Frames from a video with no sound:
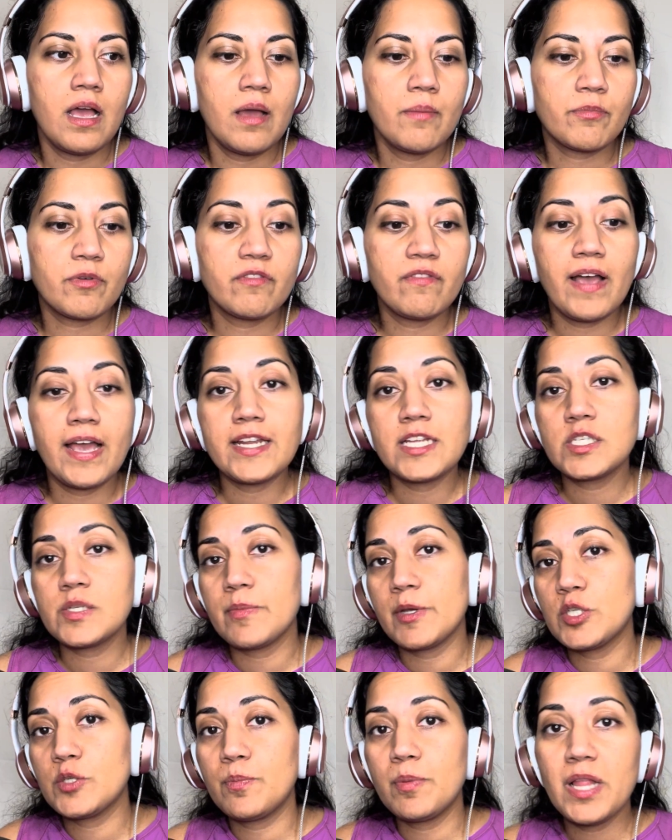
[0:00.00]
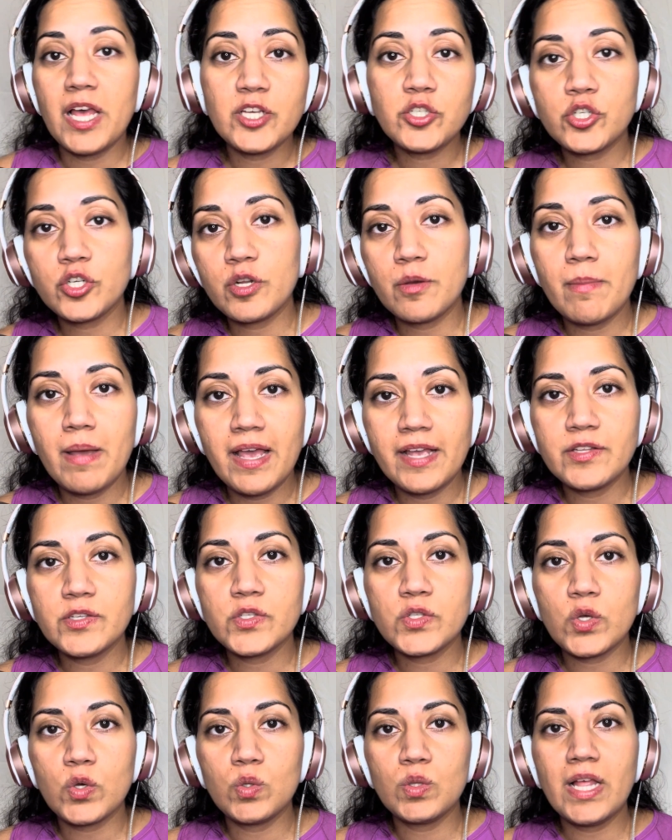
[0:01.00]
provide as much pleasure to men.
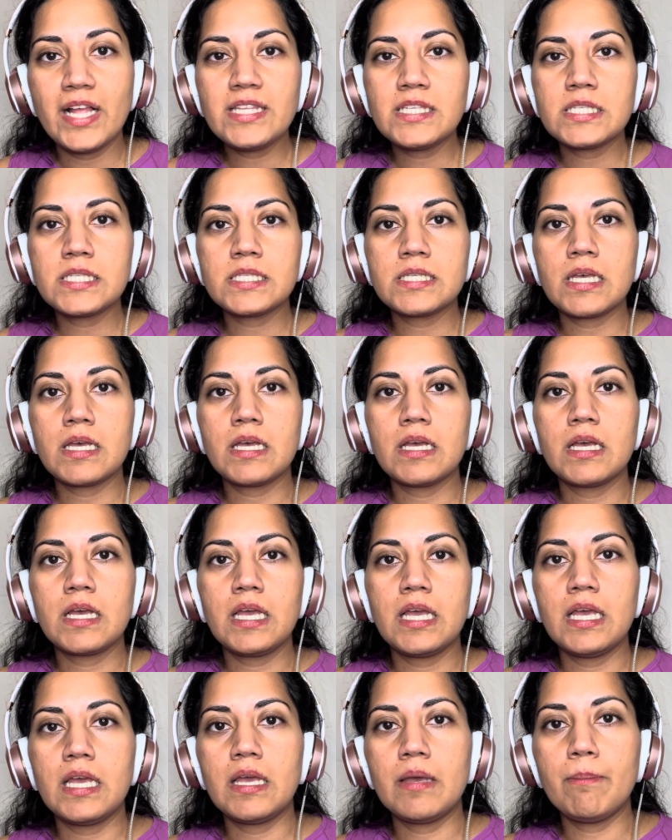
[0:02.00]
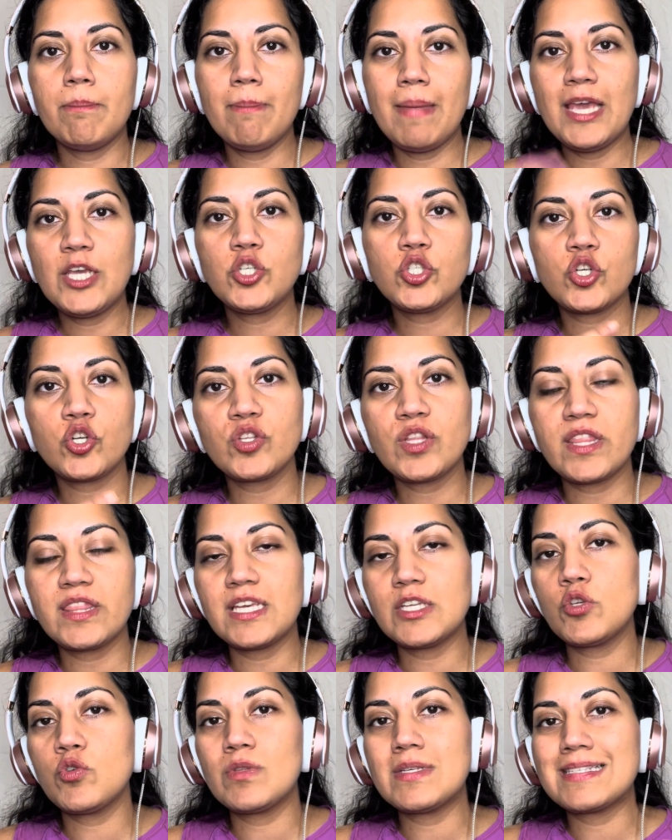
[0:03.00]
So let's make sure that they
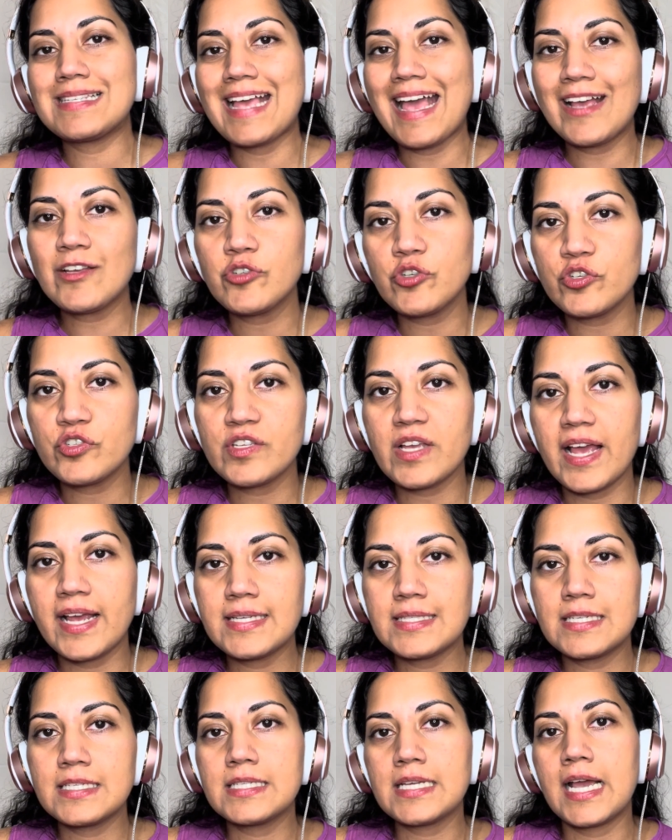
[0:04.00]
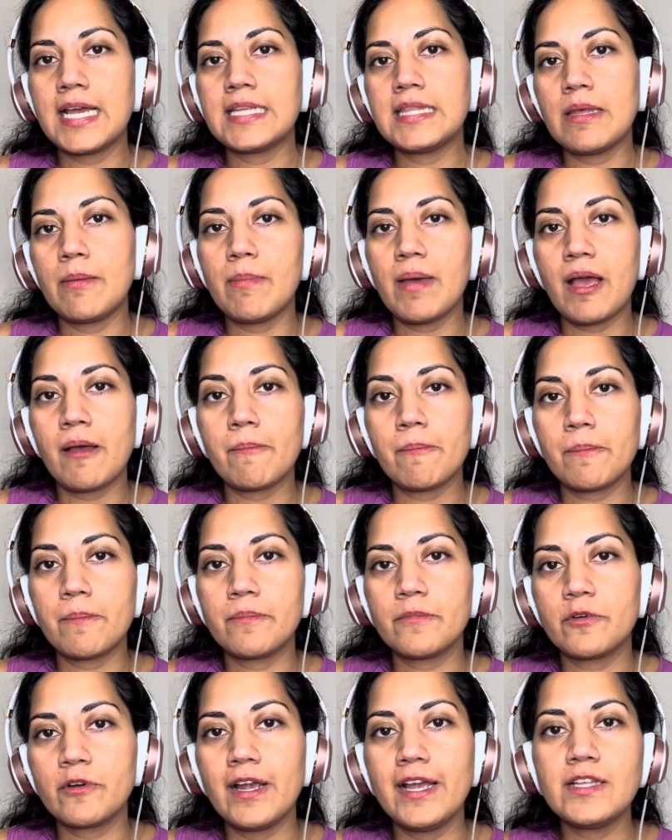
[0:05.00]
do this exercise to tighten them up,
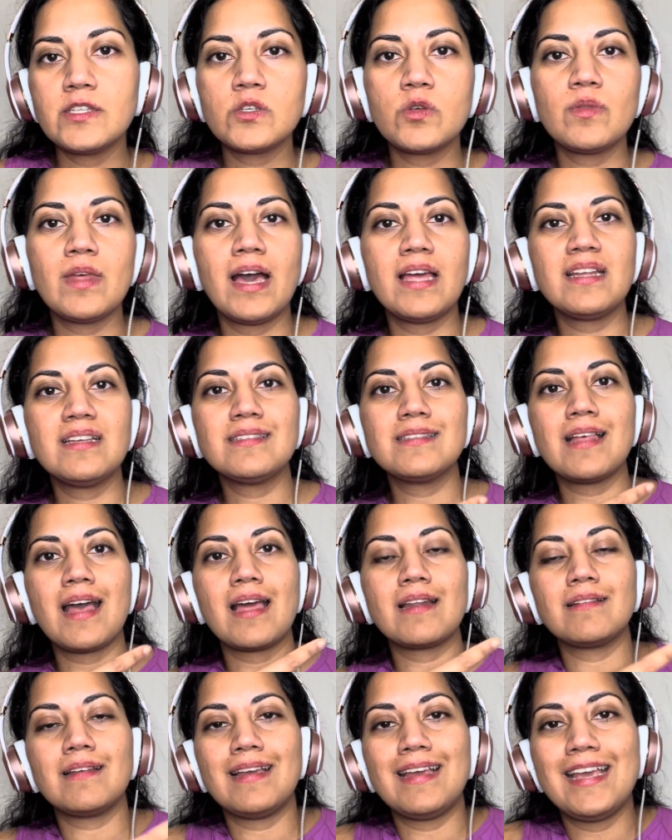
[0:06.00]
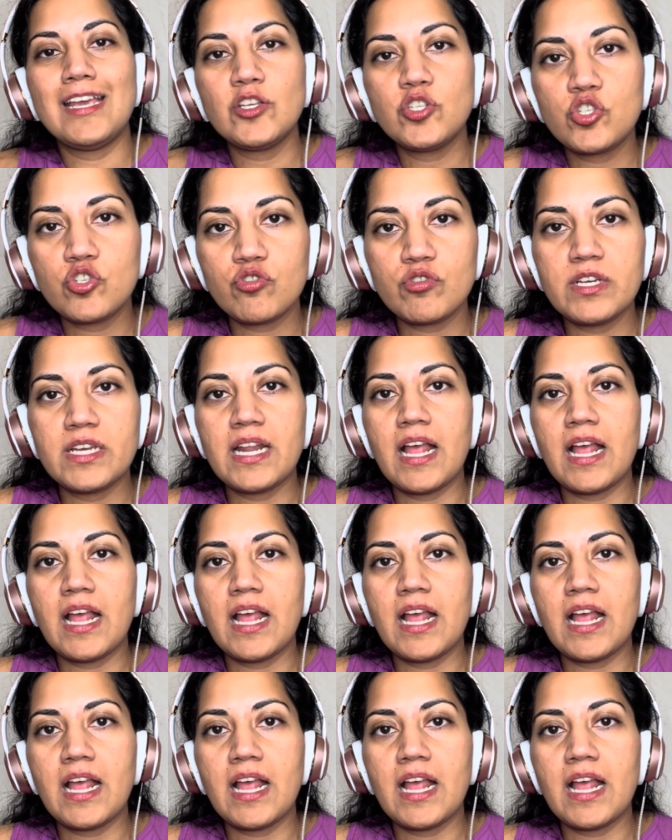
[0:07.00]
right? So that is that history and